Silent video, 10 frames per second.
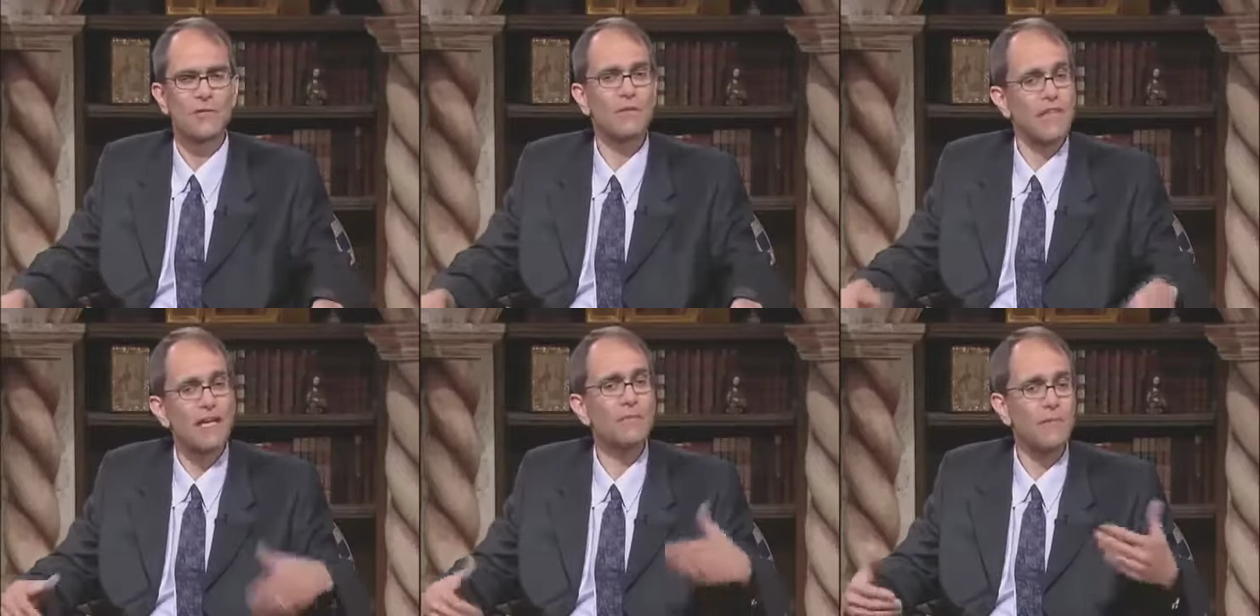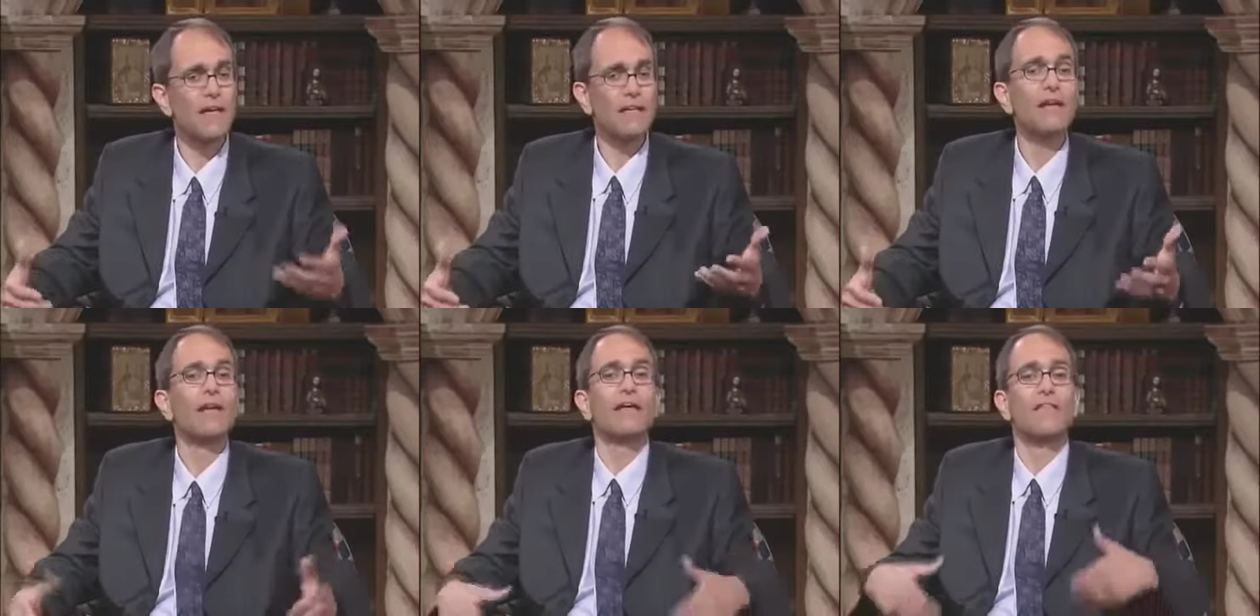But they admitted
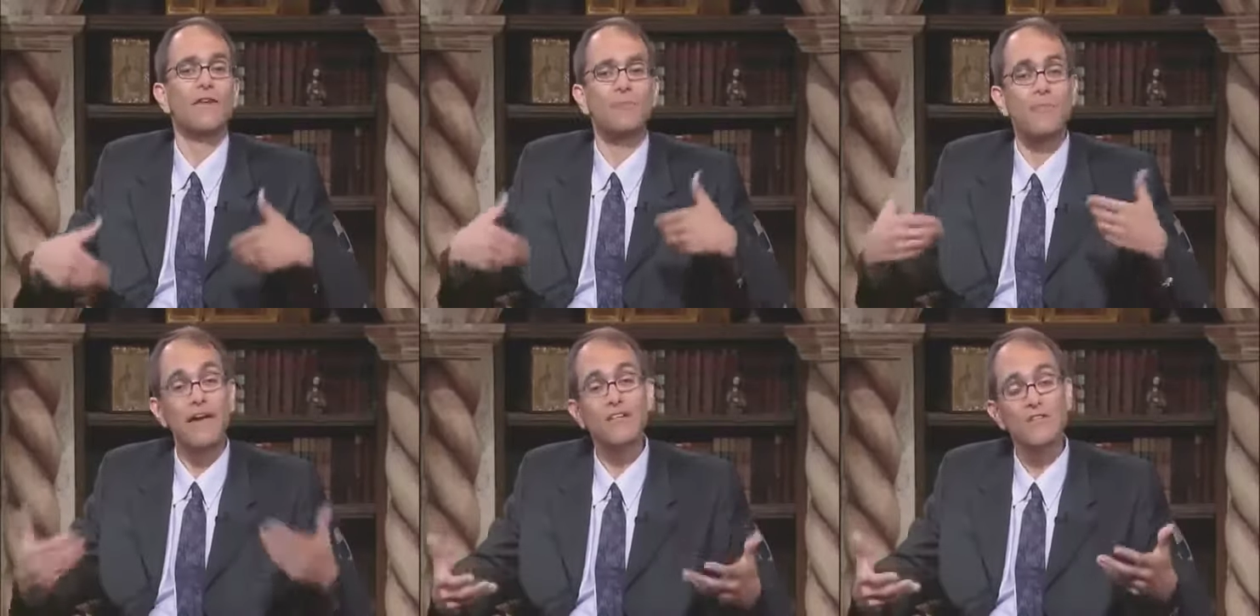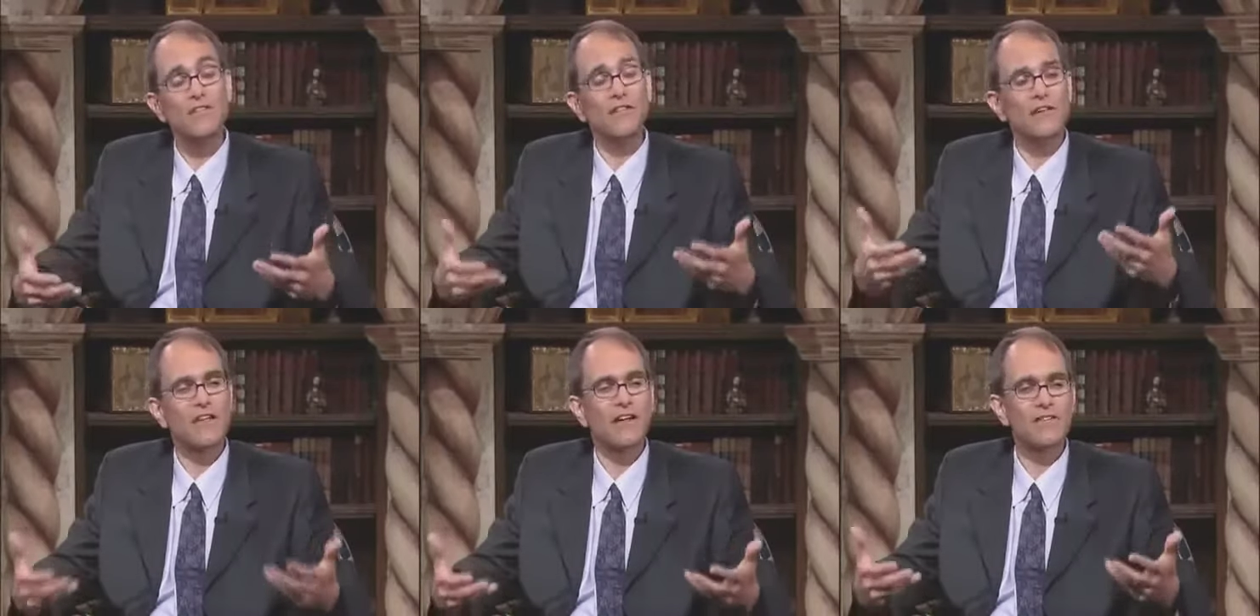their basis in
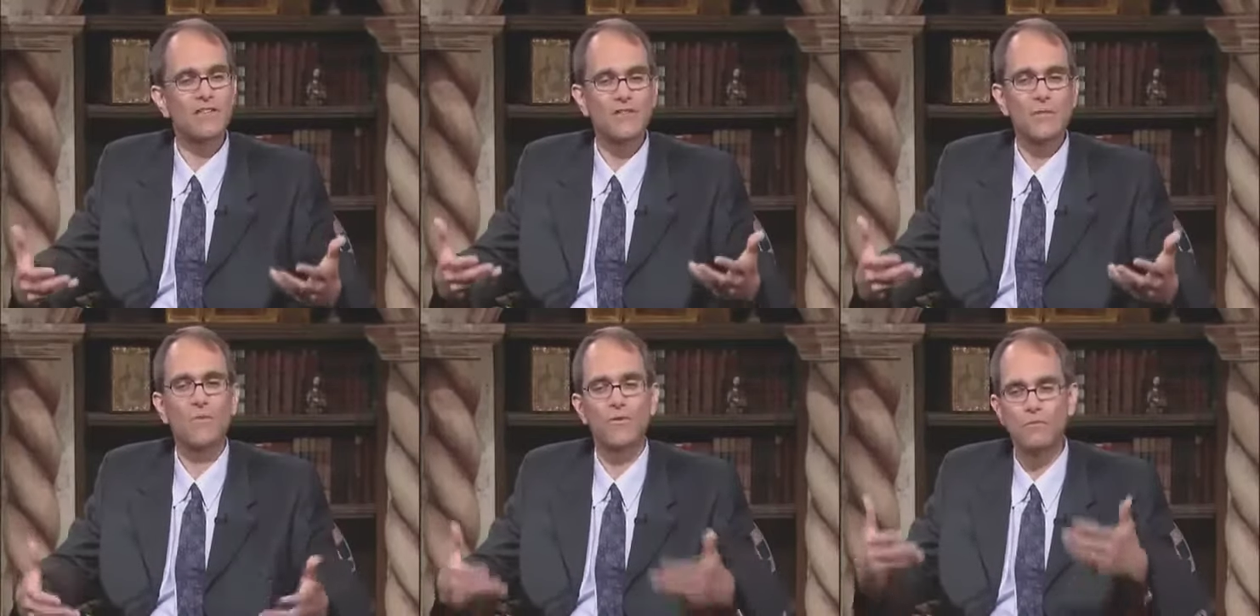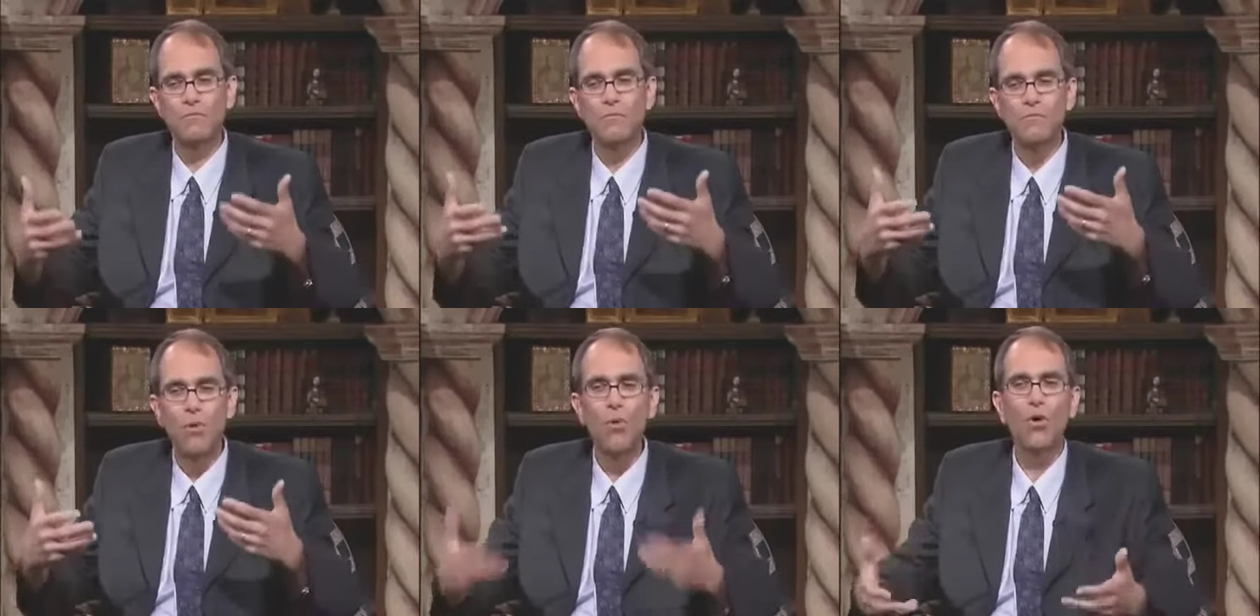Catholicism was
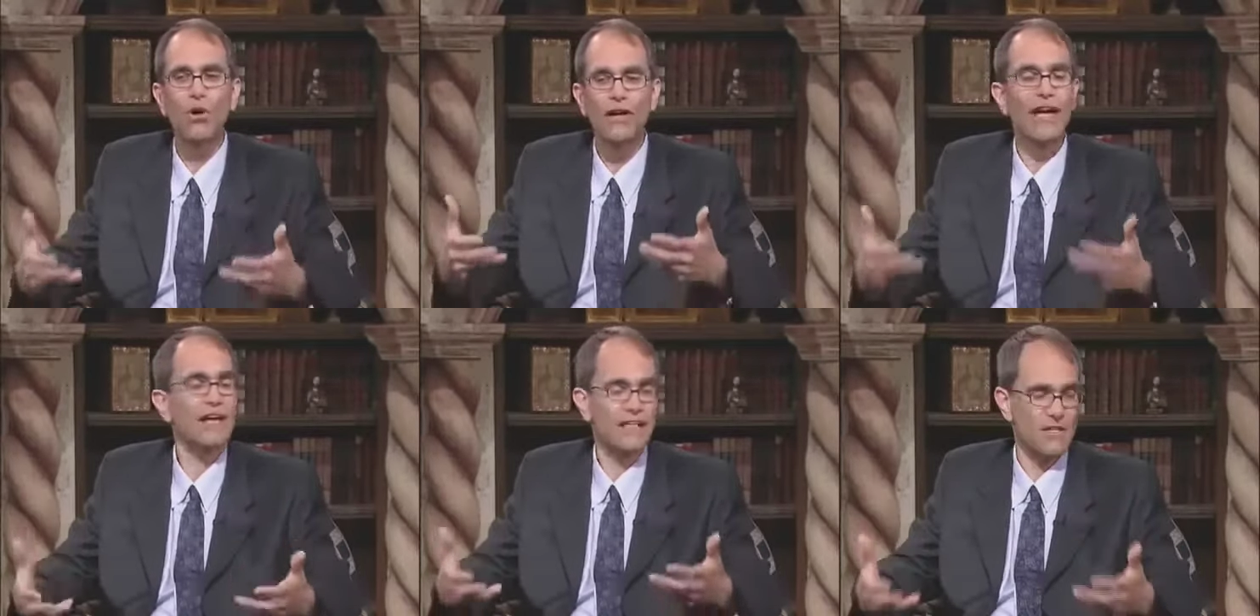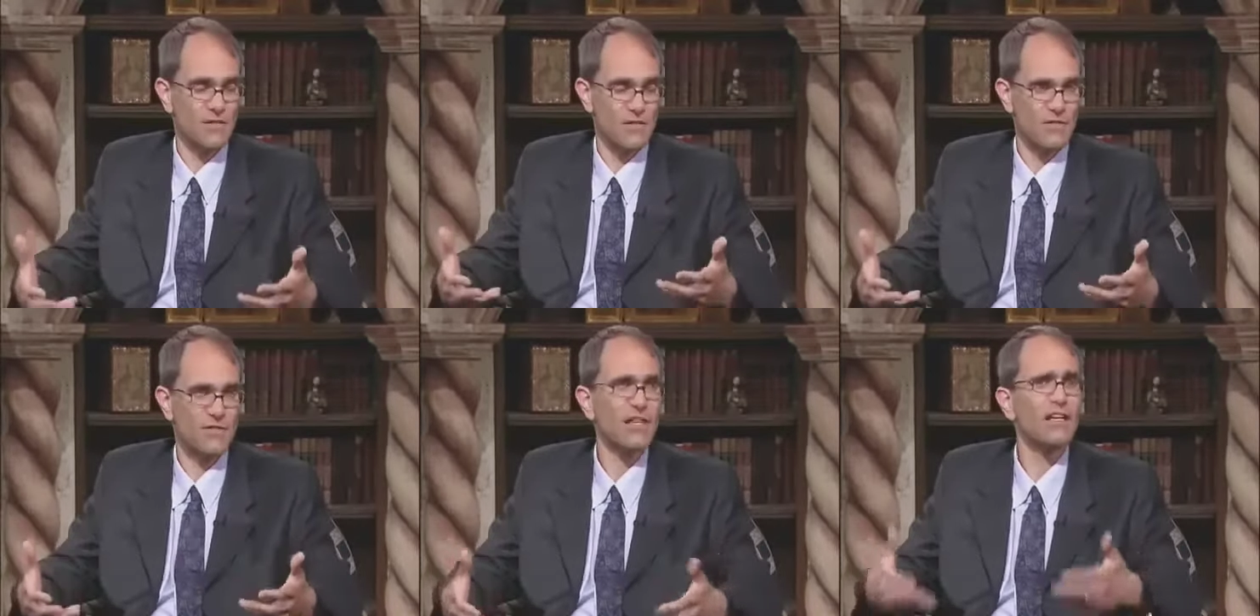poor
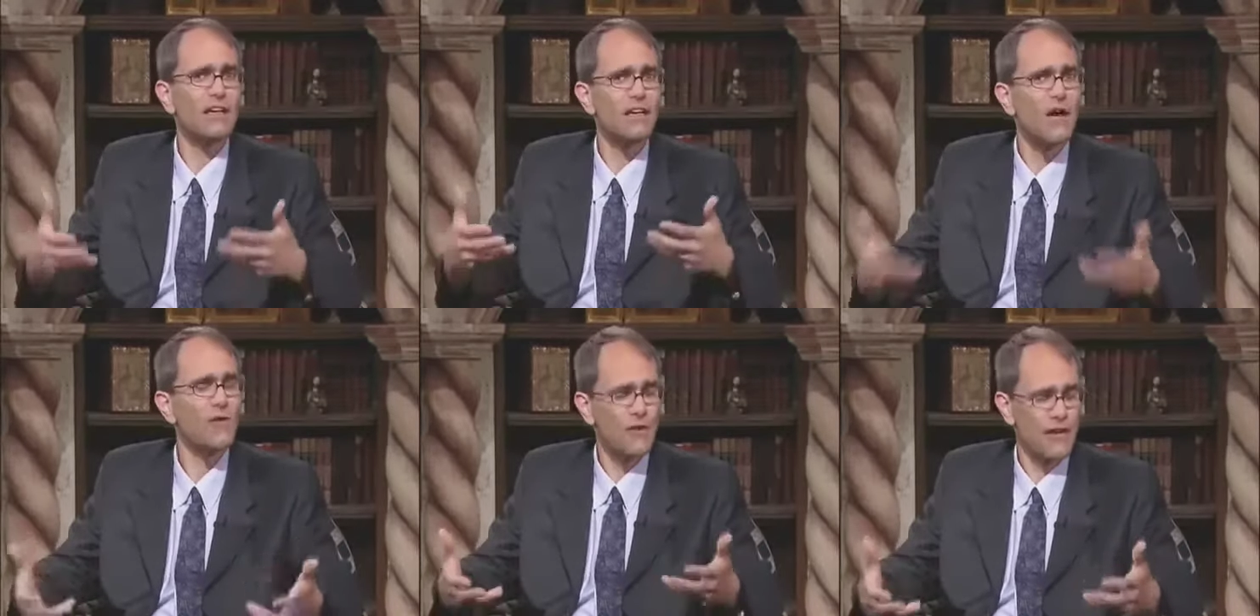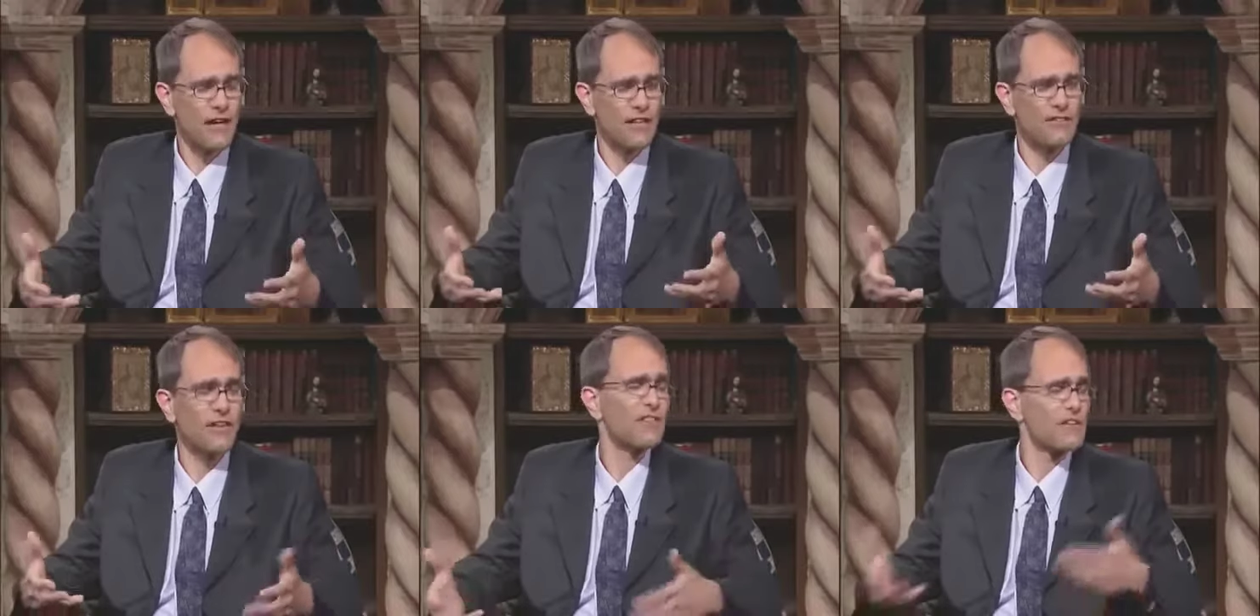catechesis. They didn't know their
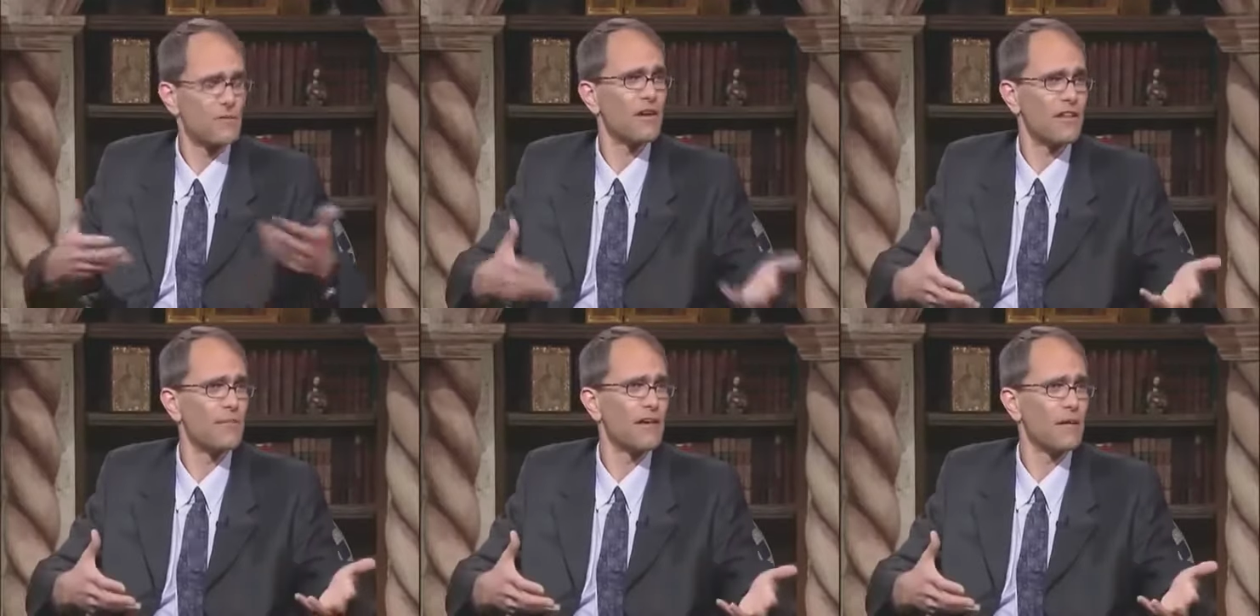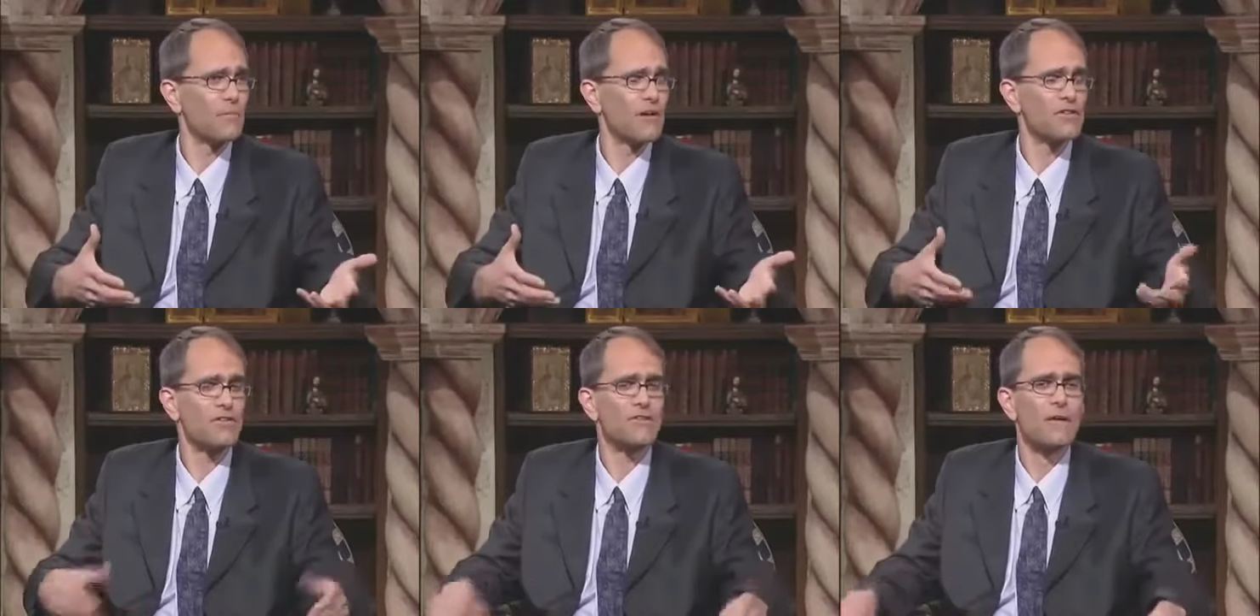Catholic faith. That's why they became
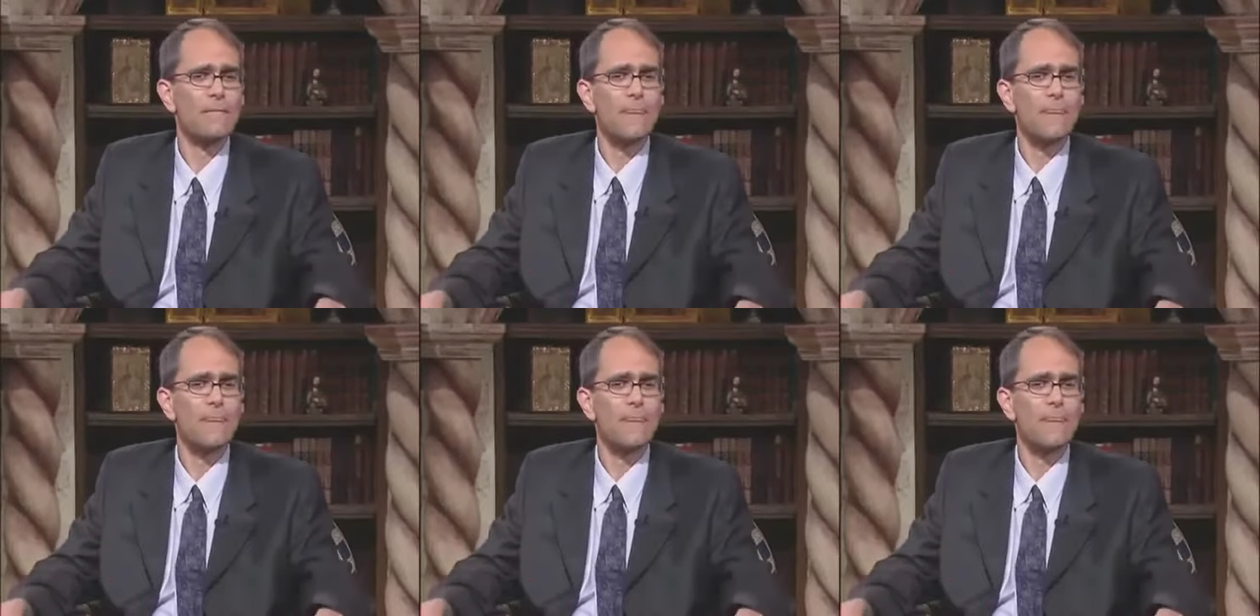Protestants.